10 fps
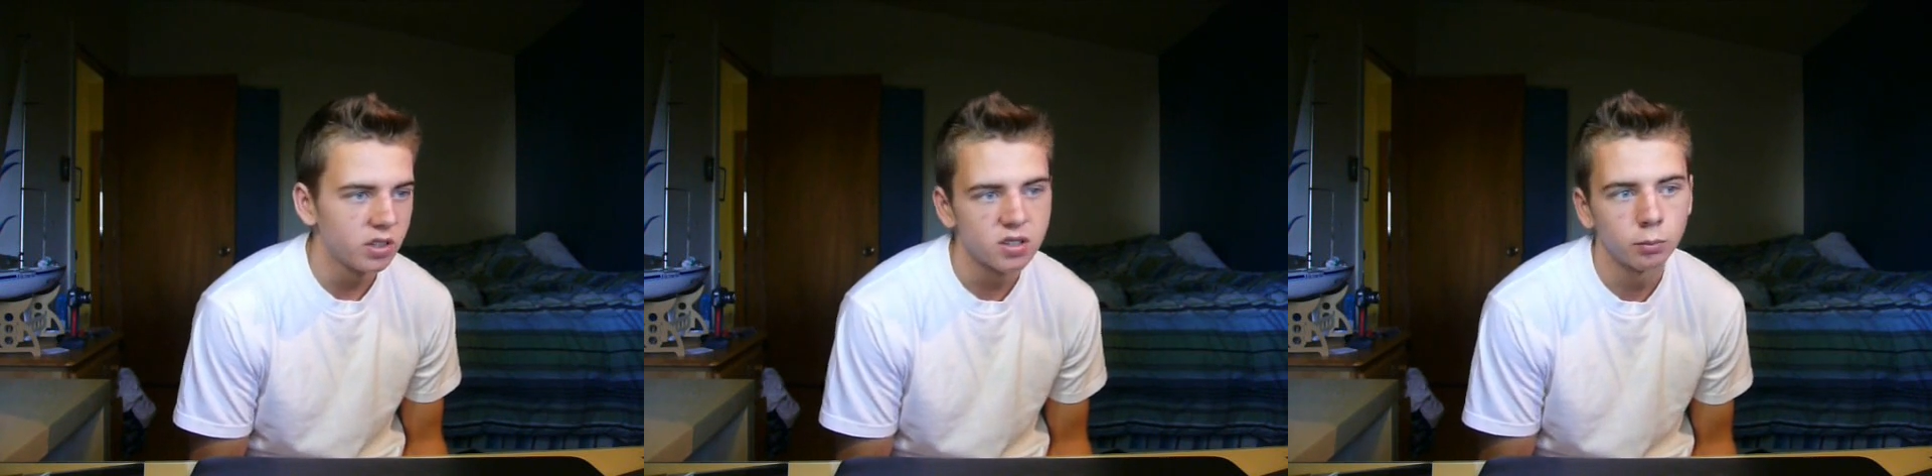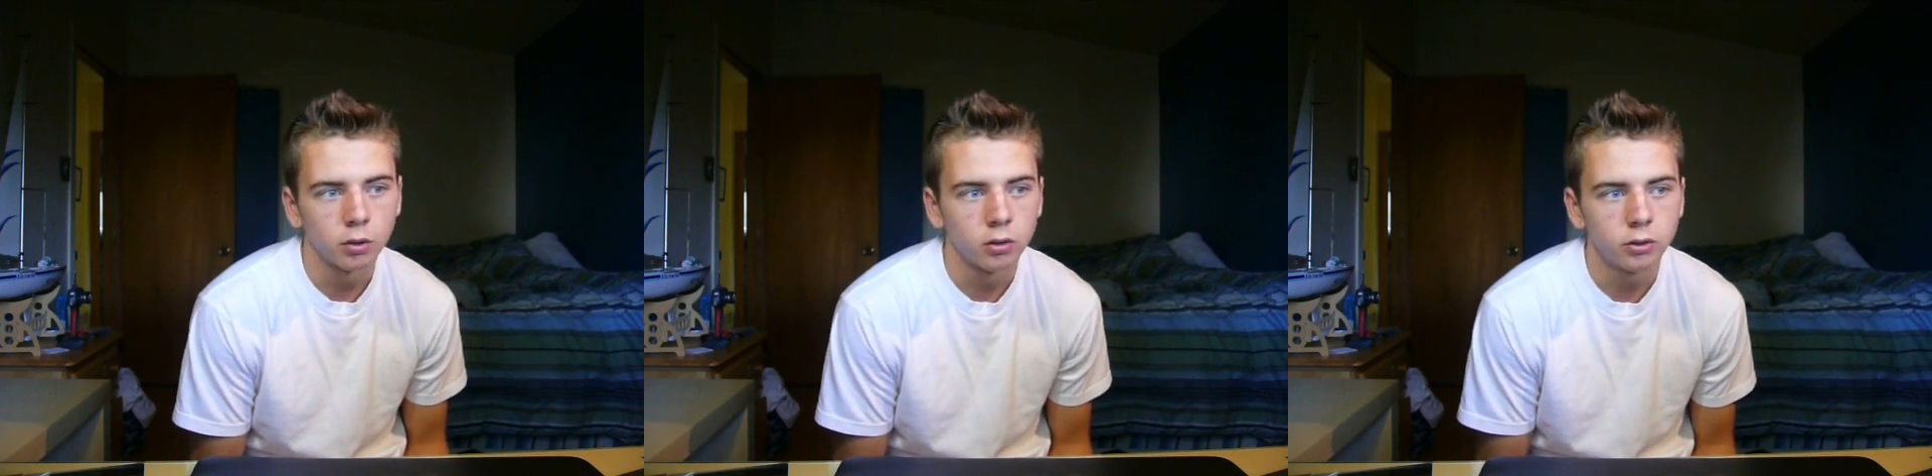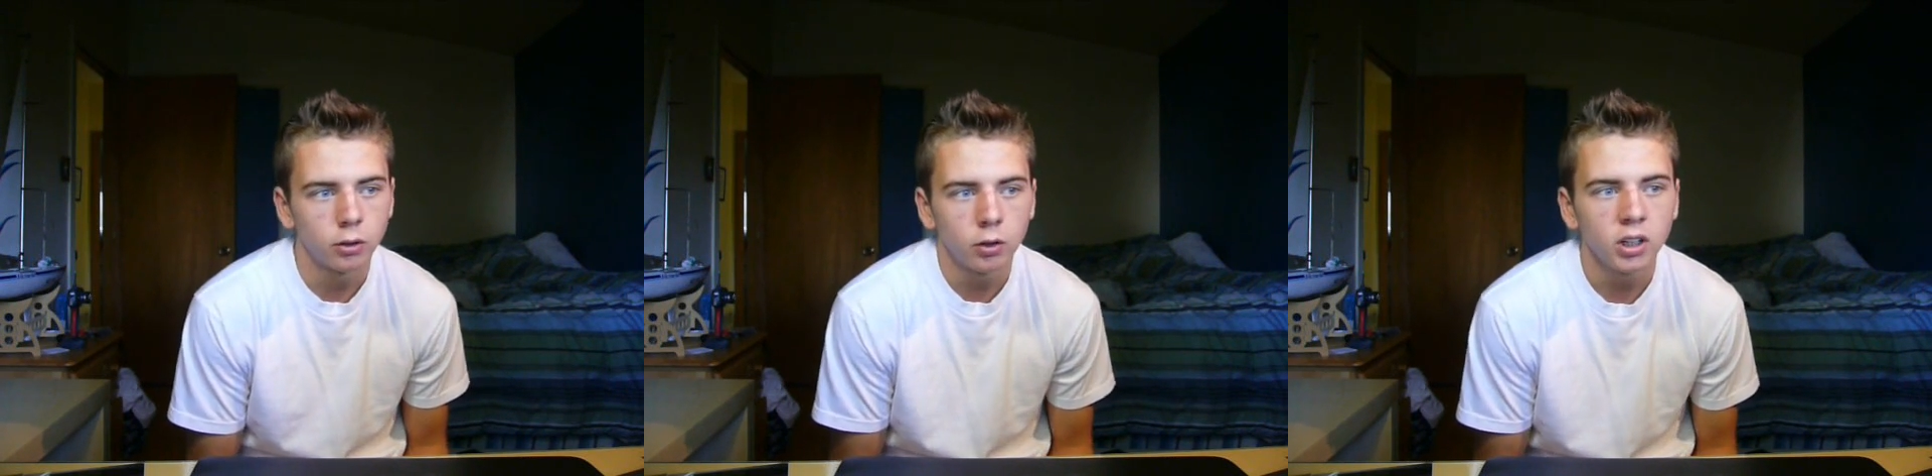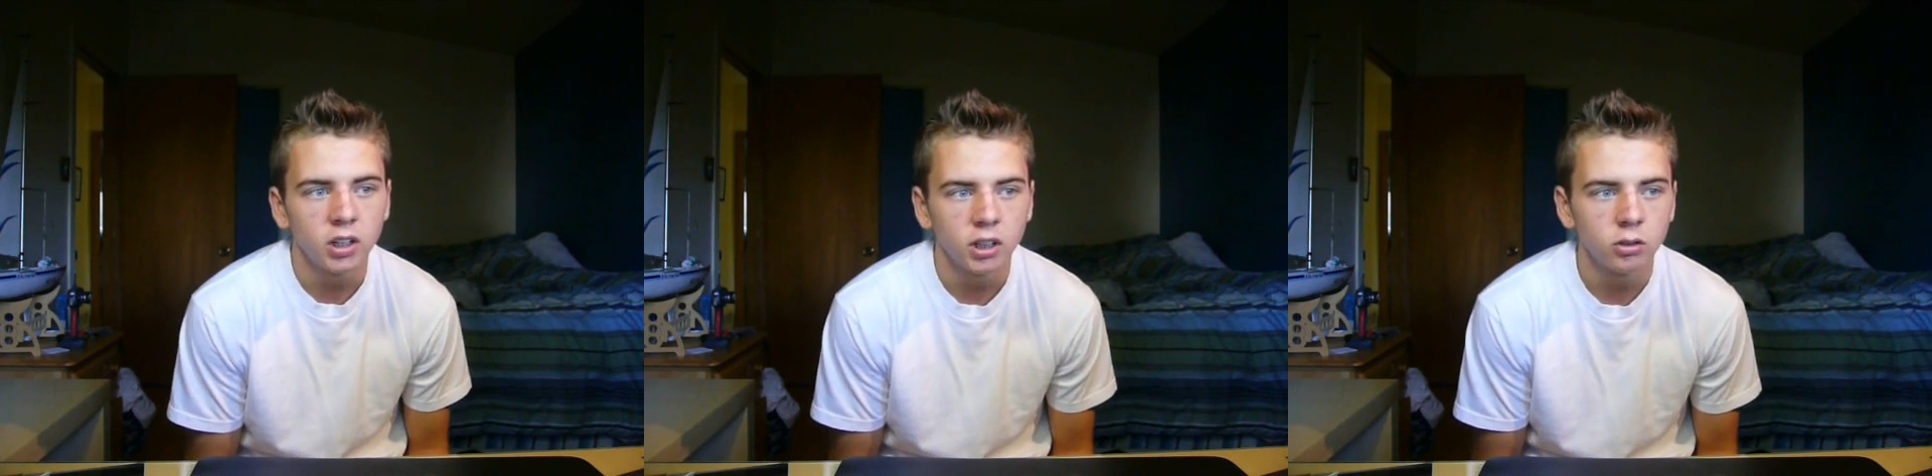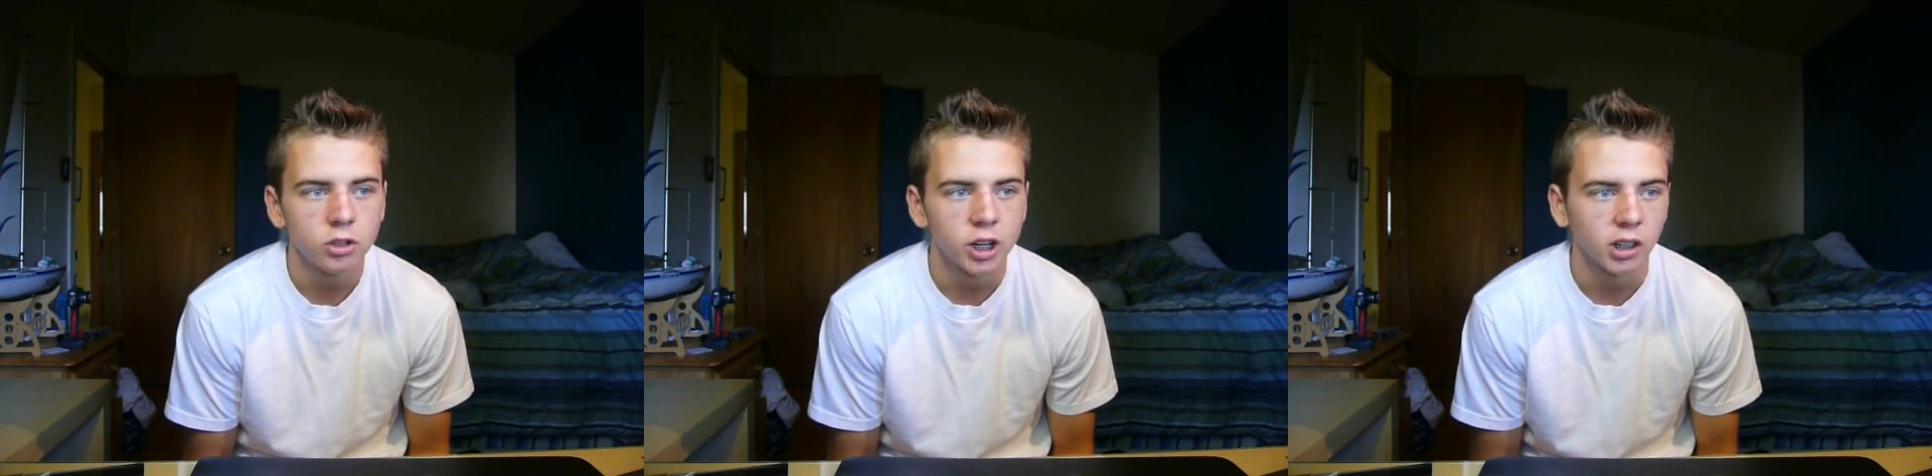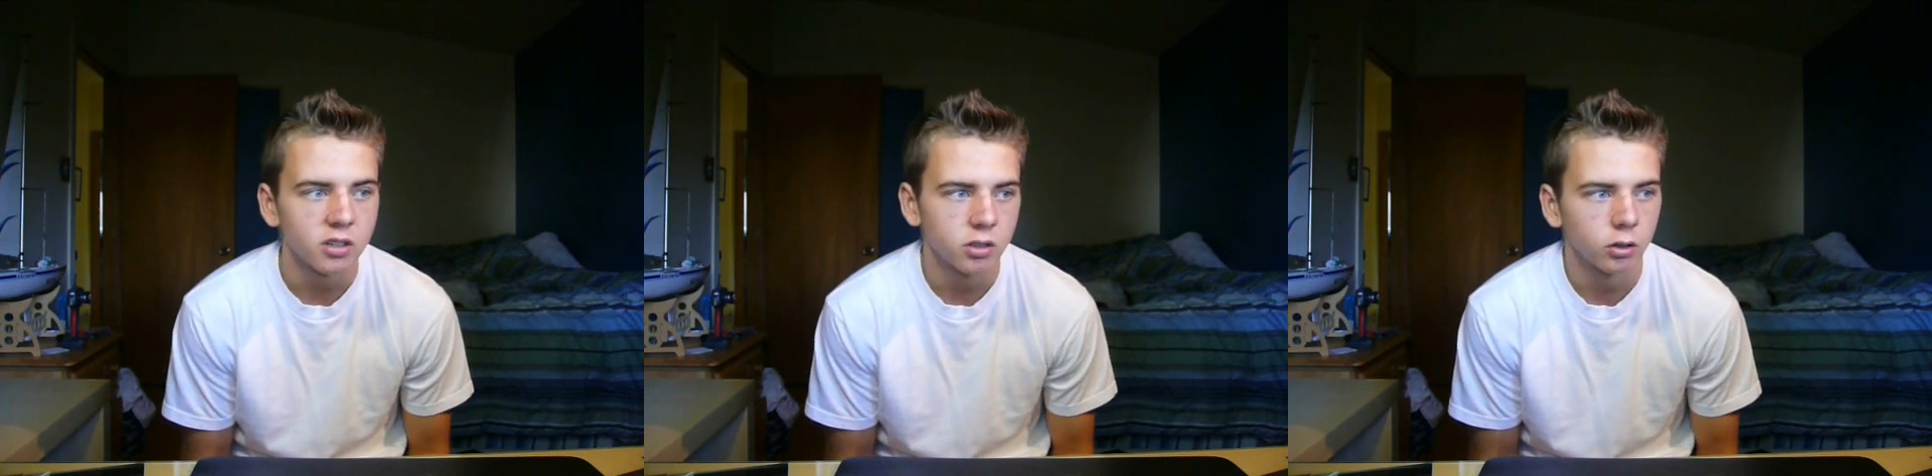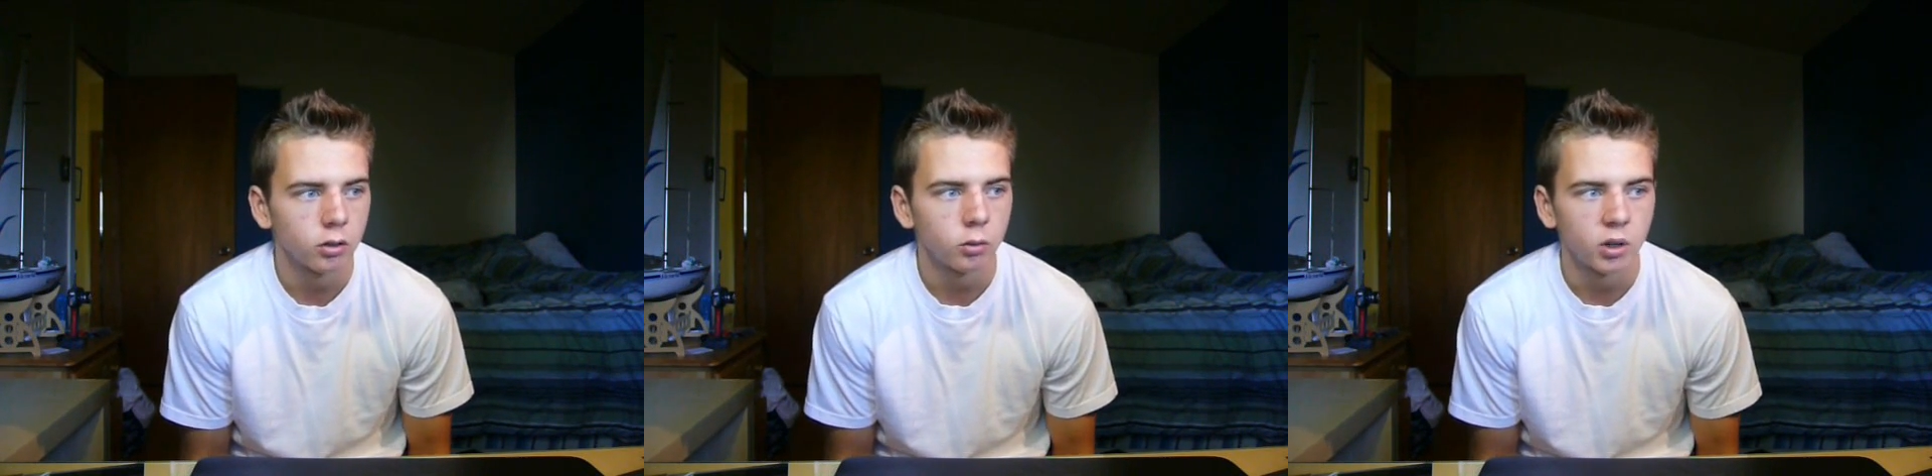it's simple. You only need to check in store